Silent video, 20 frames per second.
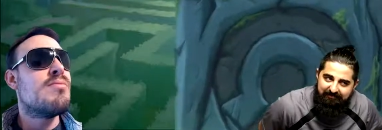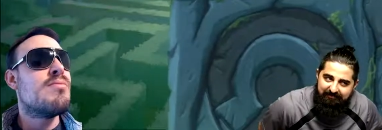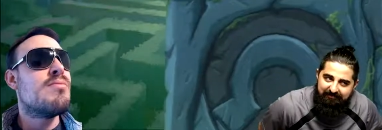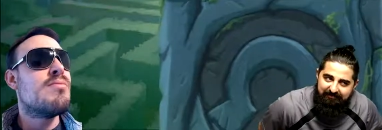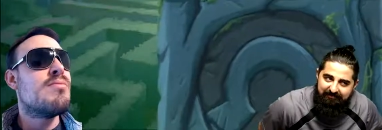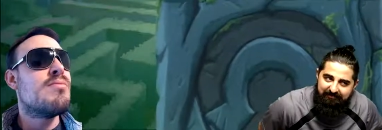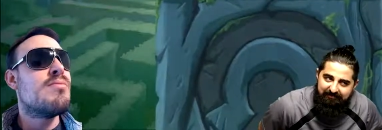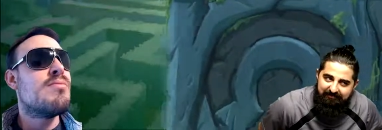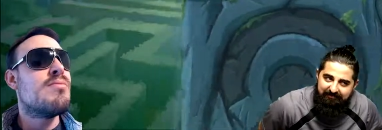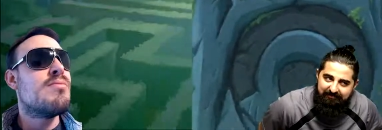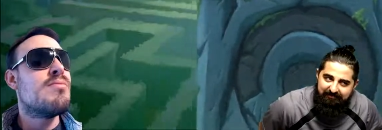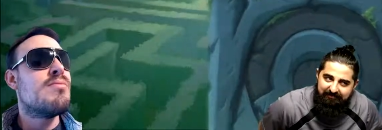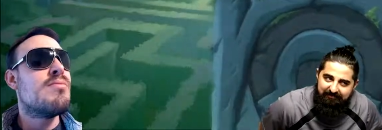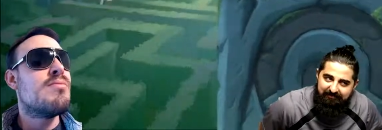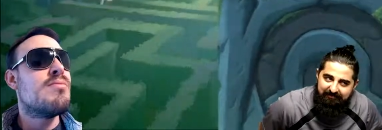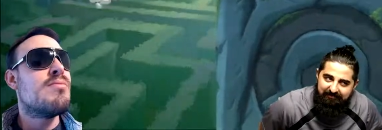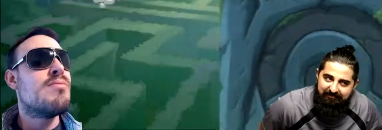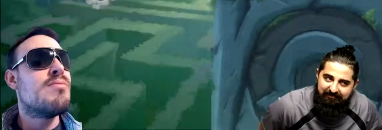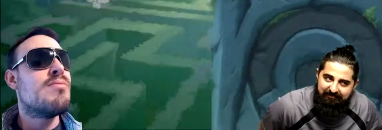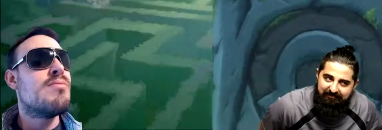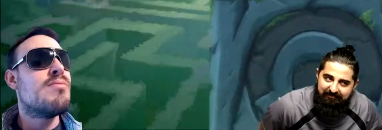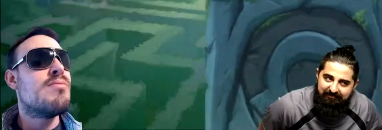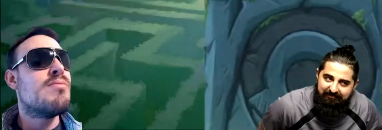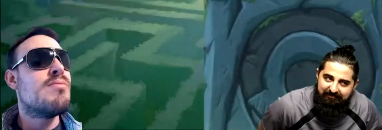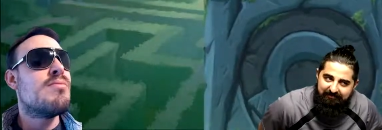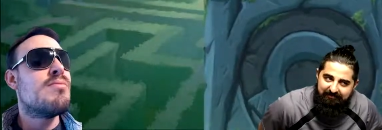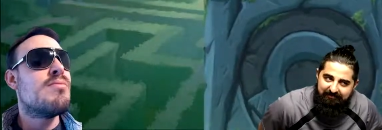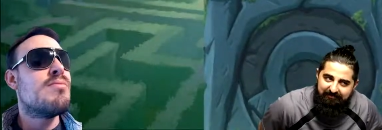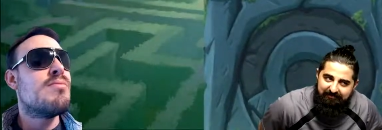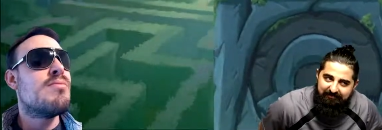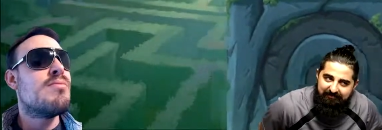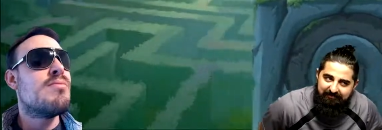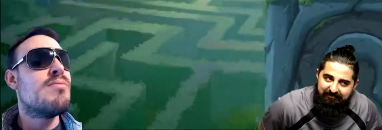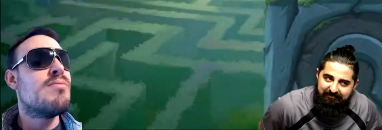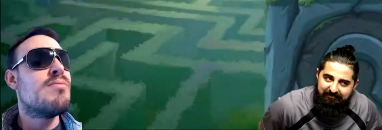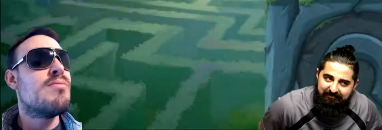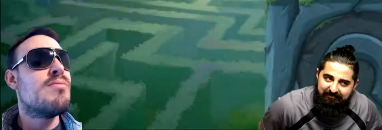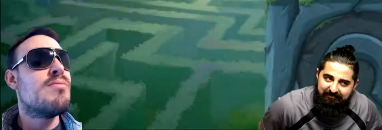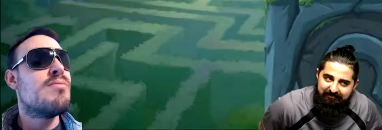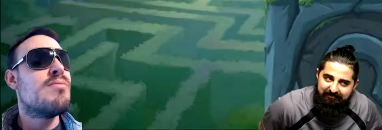
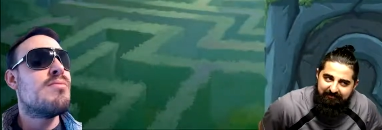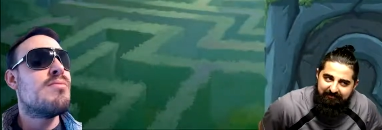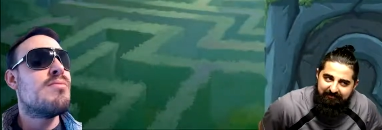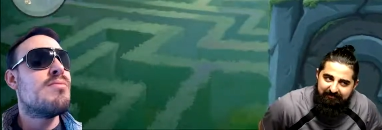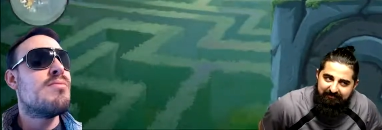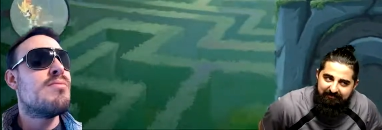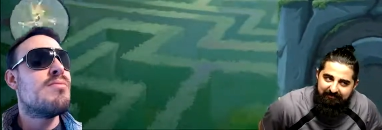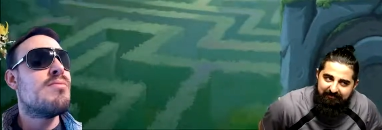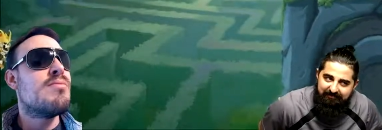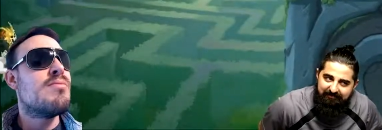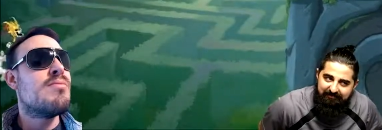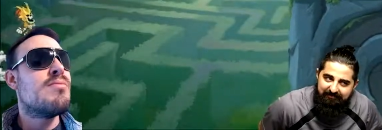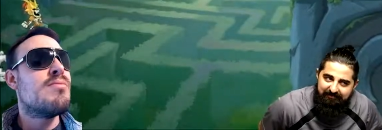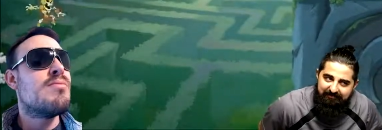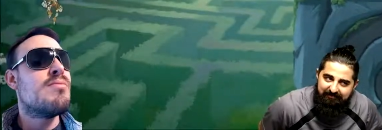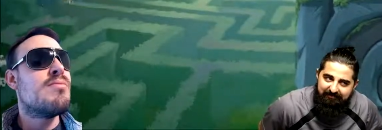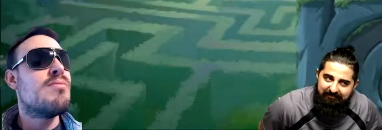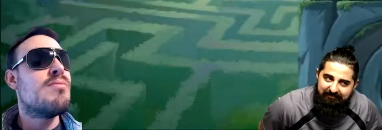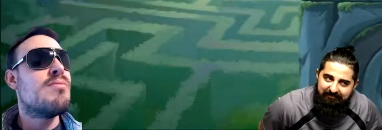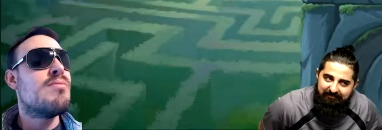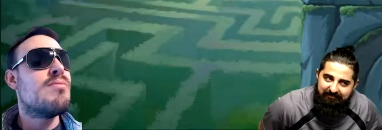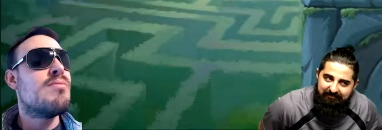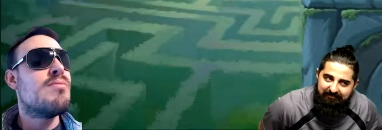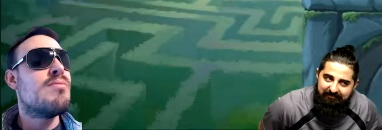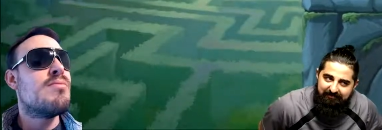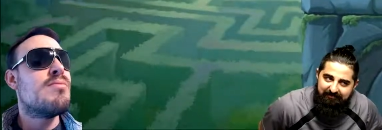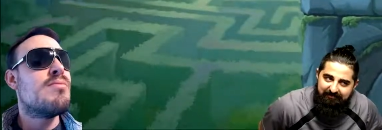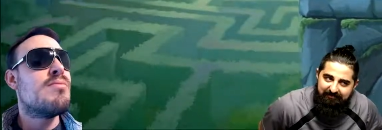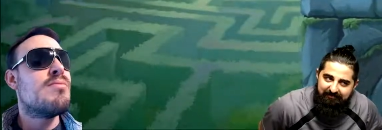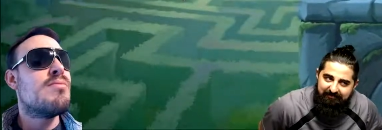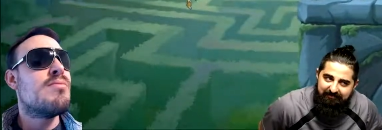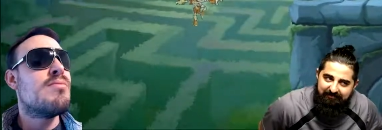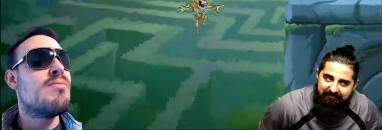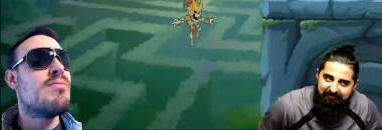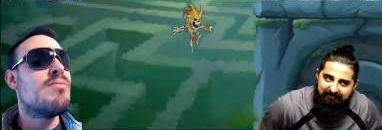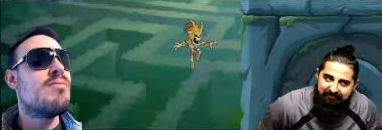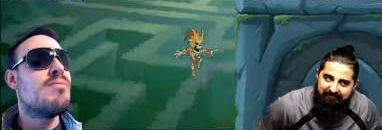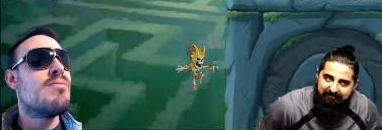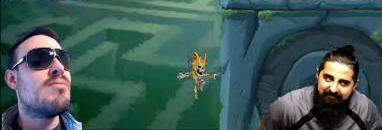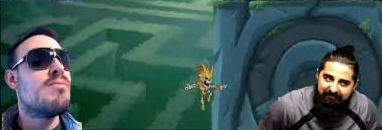
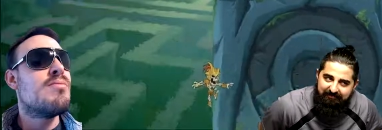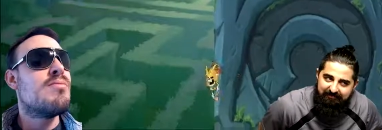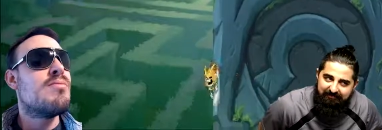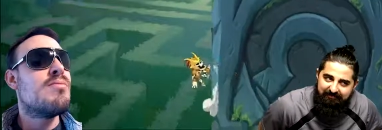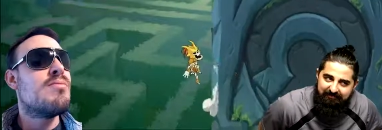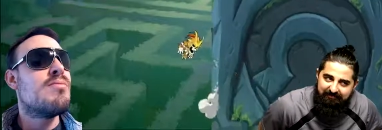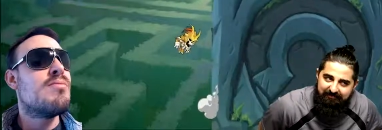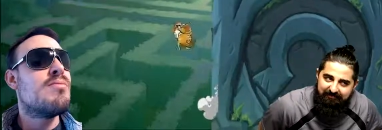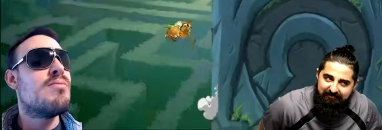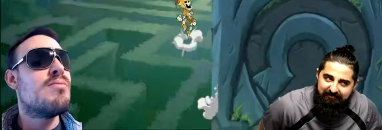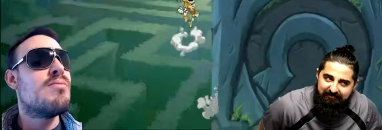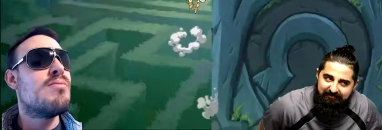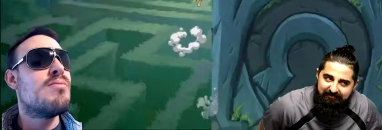Nothing is said.